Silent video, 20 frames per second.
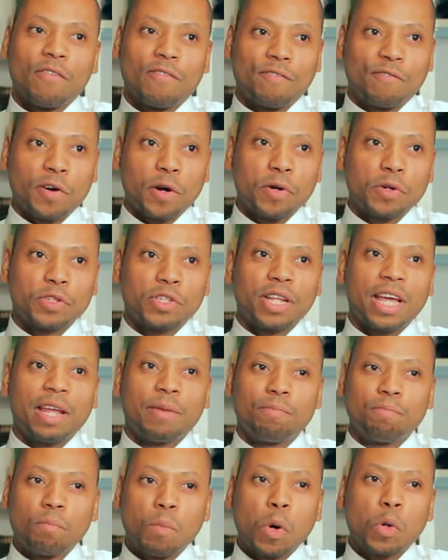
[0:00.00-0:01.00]
first
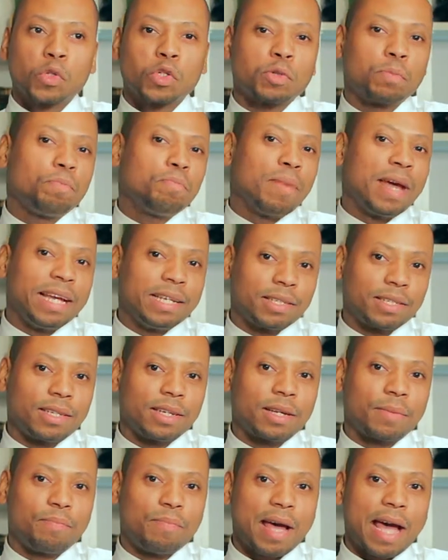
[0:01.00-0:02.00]
and most
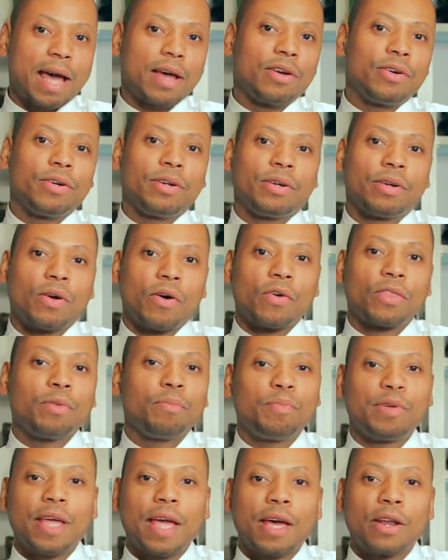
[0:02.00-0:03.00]
basic pattern on the
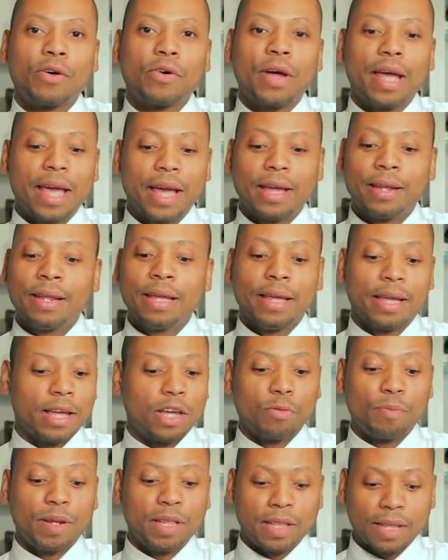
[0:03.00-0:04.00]
piano, and
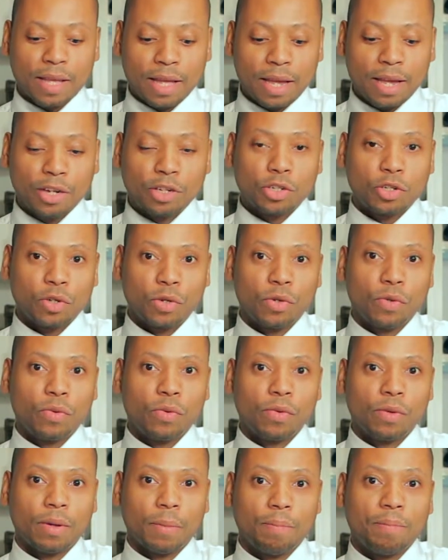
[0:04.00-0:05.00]
it'll be the key
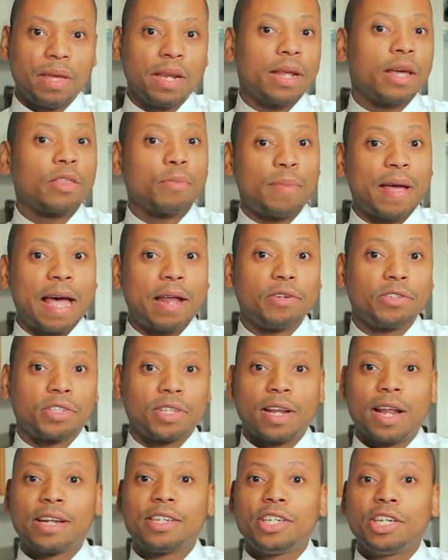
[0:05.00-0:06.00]
to many other patterns
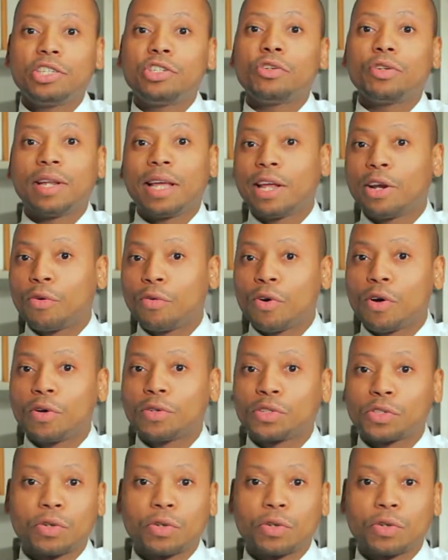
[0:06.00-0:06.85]
that I teach you later on.